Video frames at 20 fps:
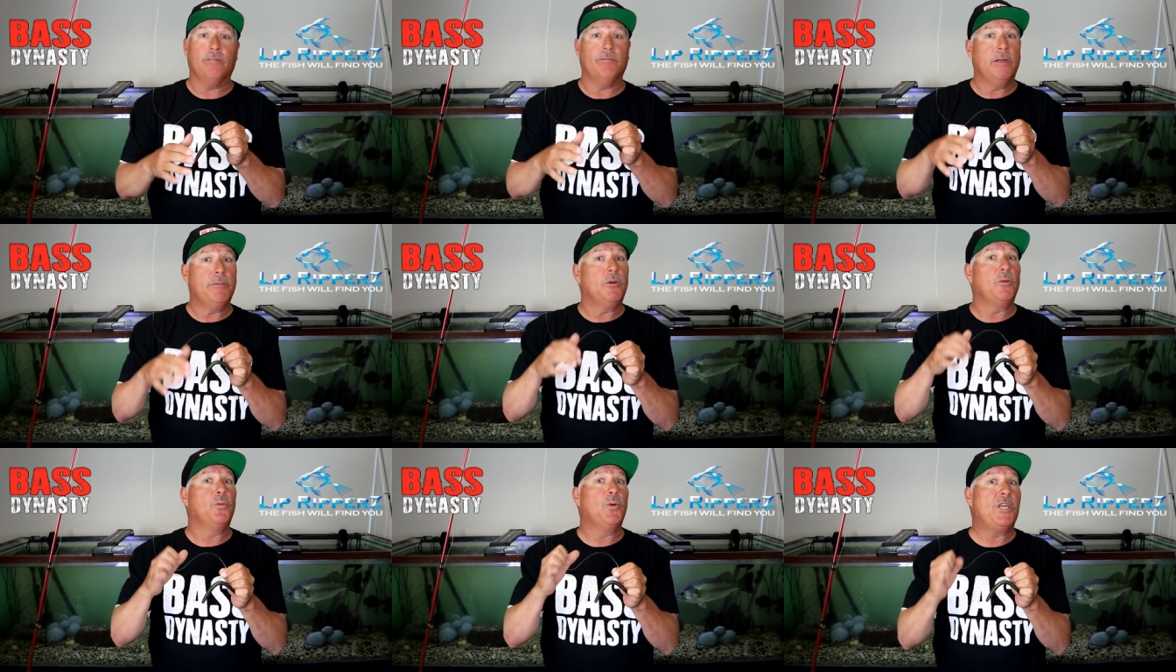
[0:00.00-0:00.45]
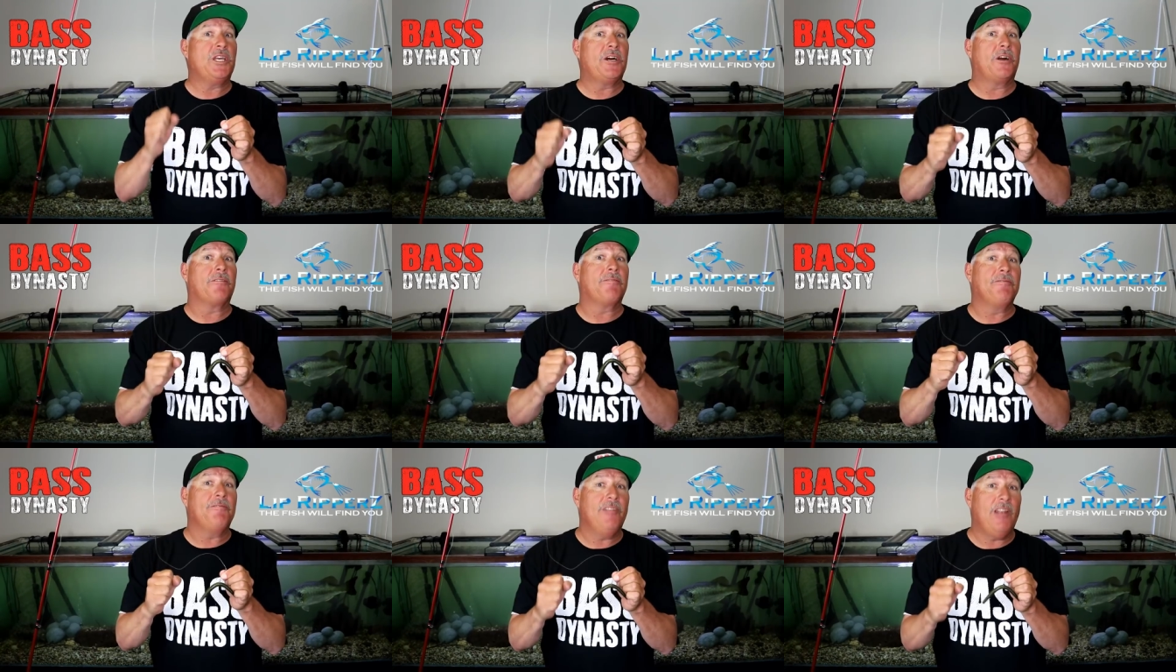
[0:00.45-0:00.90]
Remember, we
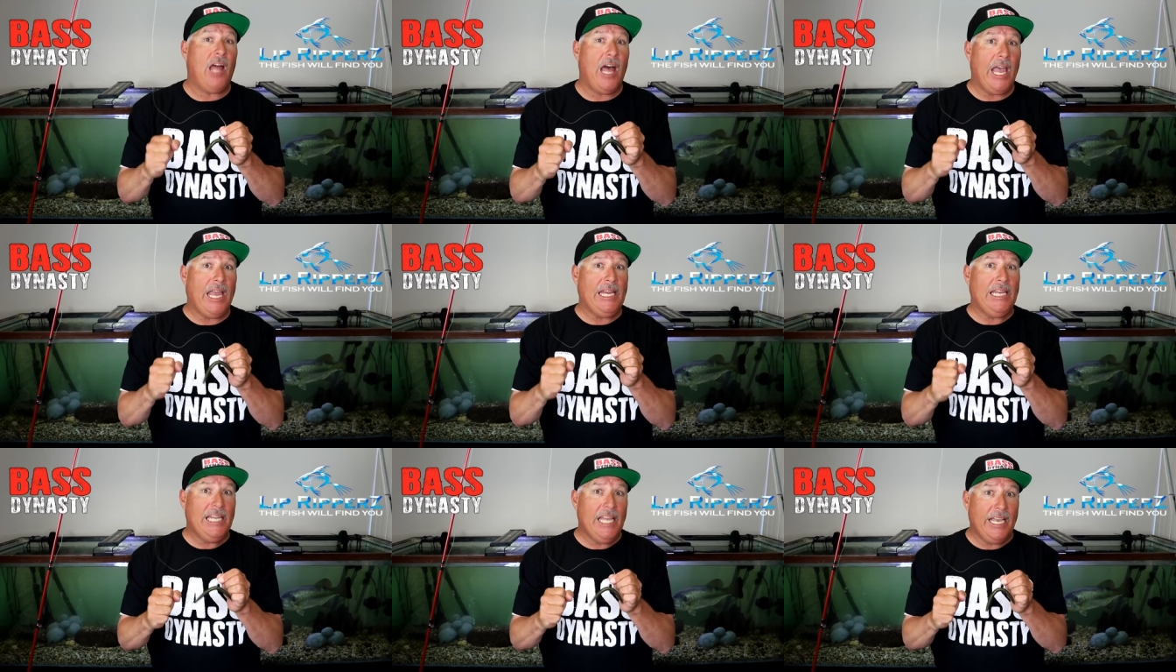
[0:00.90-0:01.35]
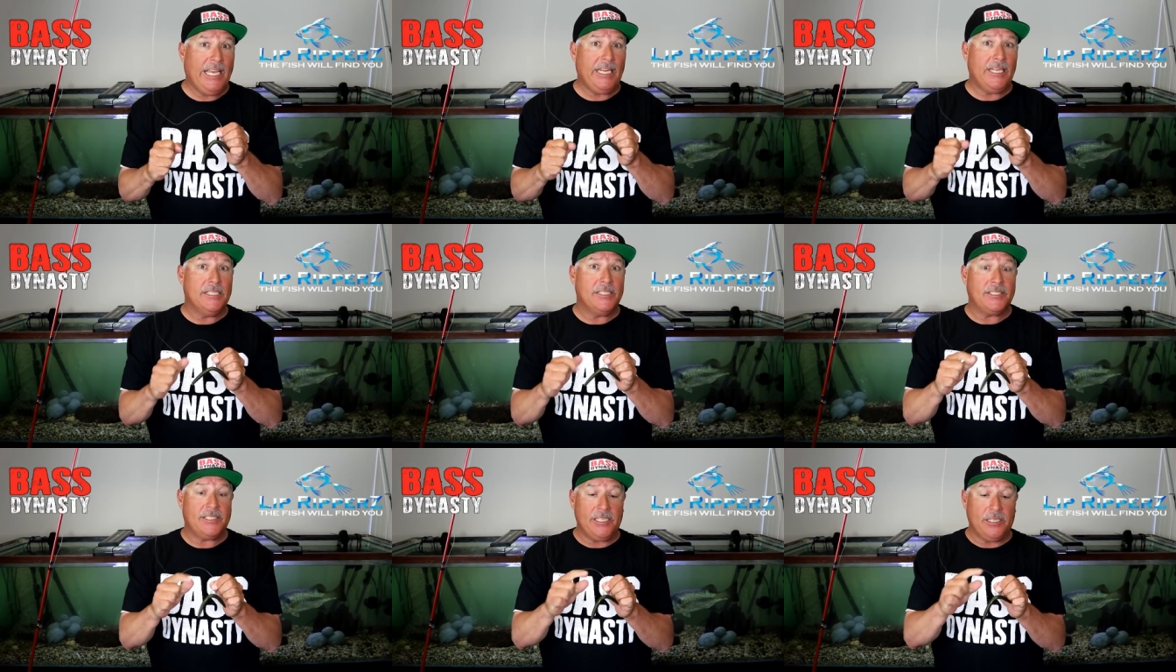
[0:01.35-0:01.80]
are fly
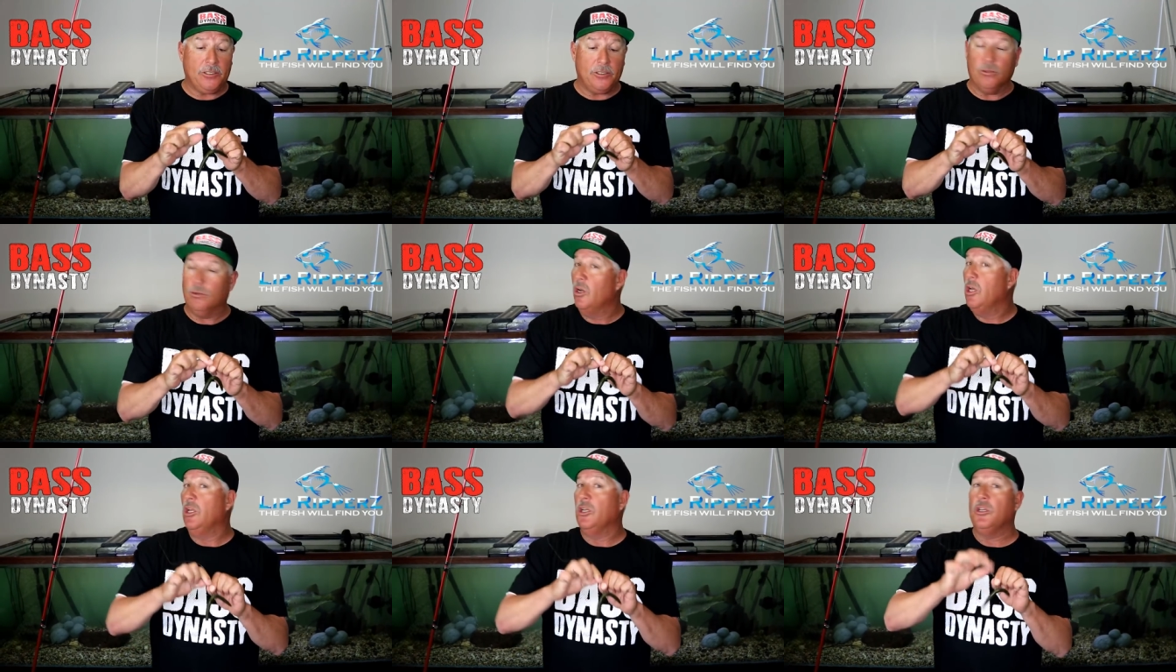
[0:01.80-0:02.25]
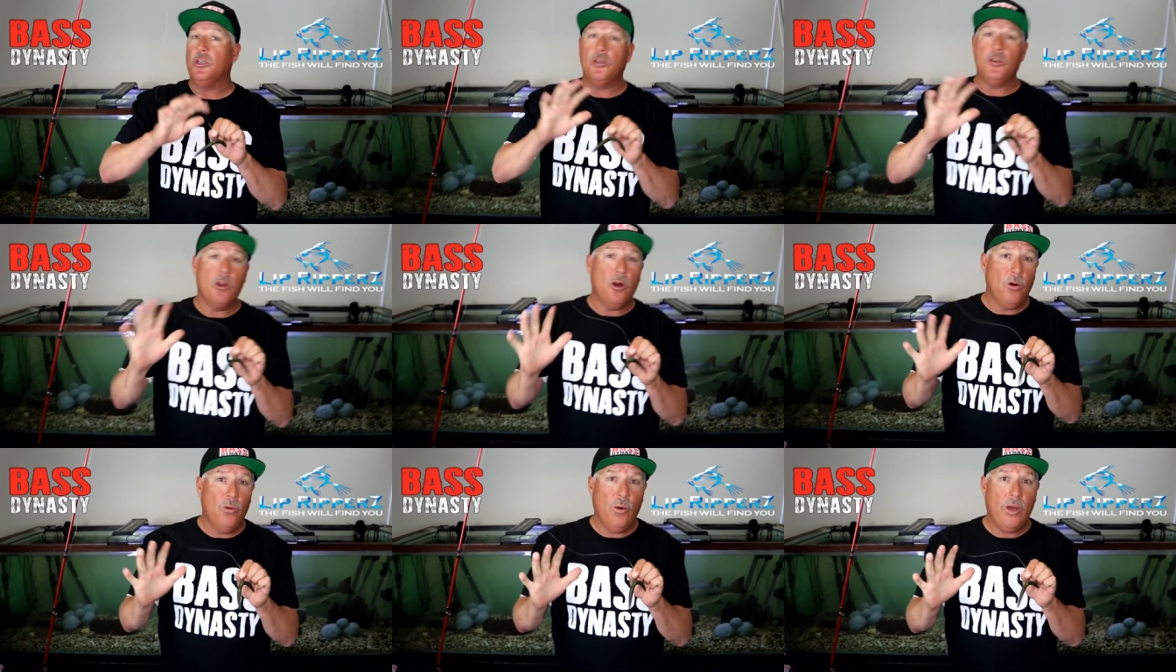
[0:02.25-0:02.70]
lining a Senko.
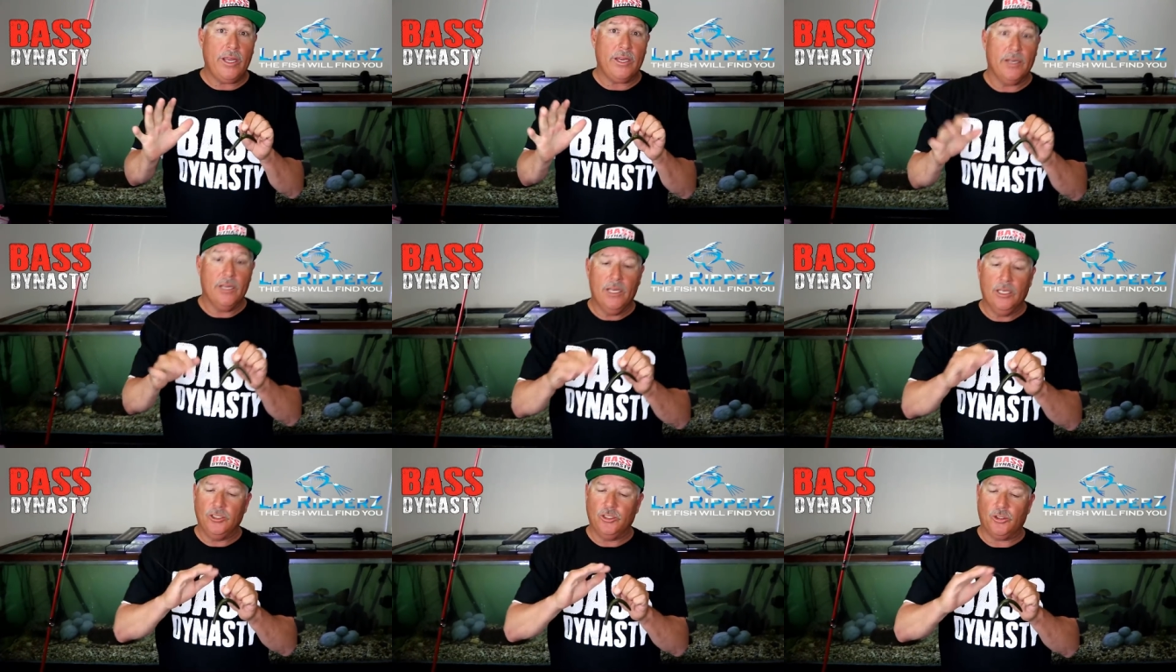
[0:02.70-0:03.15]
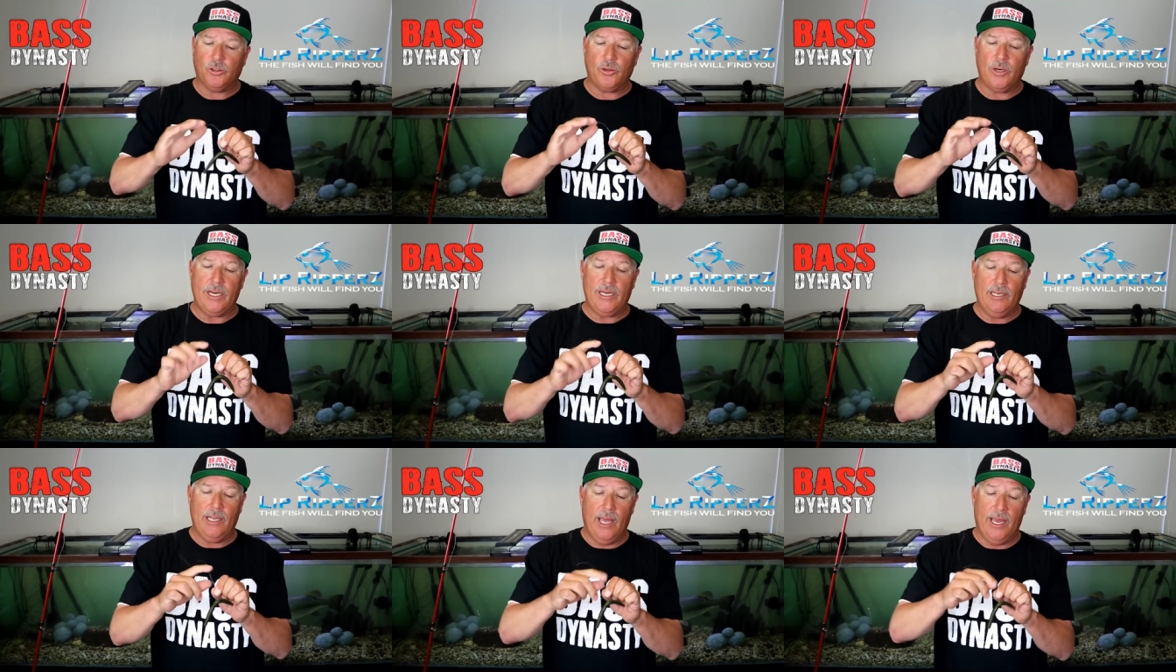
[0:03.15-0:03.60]
No weight.
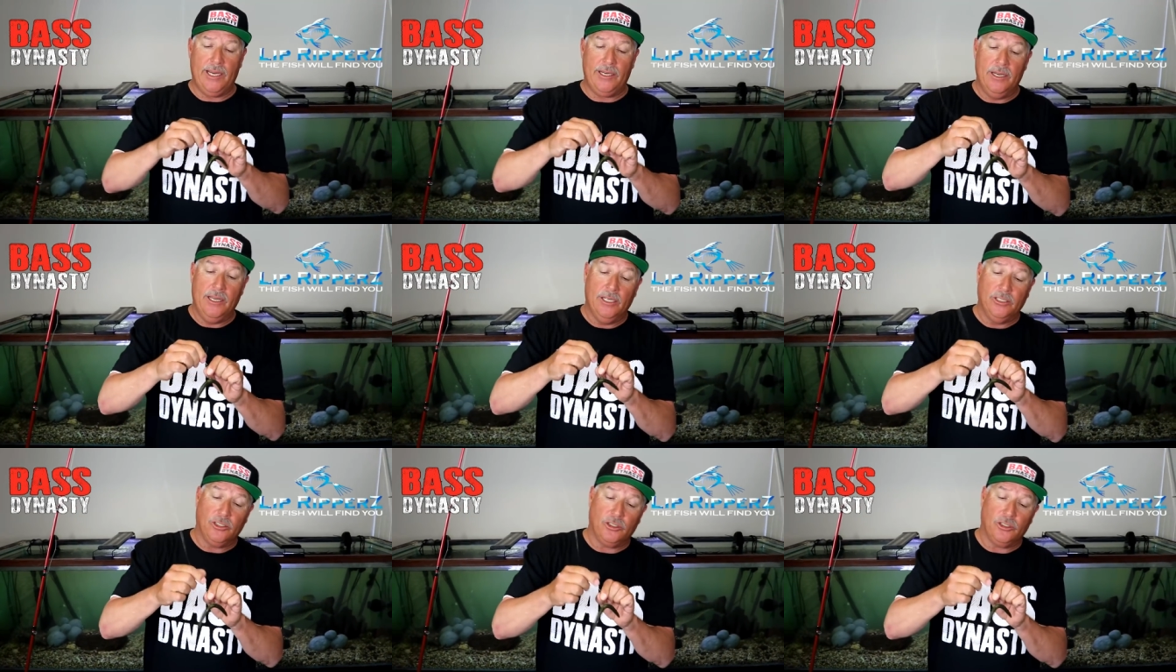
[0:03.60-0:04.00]
Straight line